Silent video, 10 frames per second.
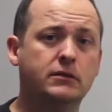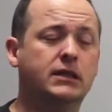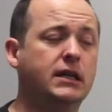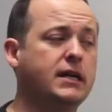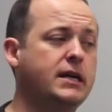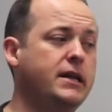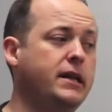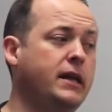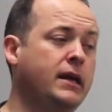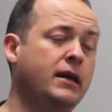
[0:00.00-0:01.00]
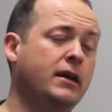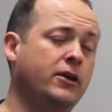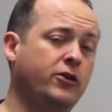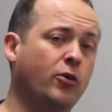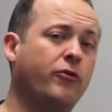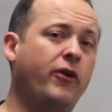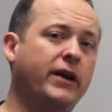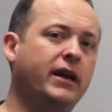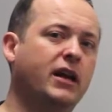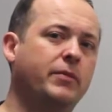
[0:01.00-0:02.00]
okay, and you'll
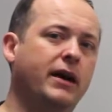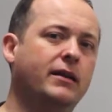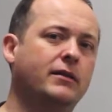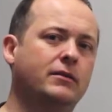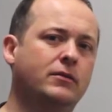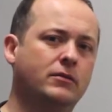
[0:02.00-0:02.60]
find out about it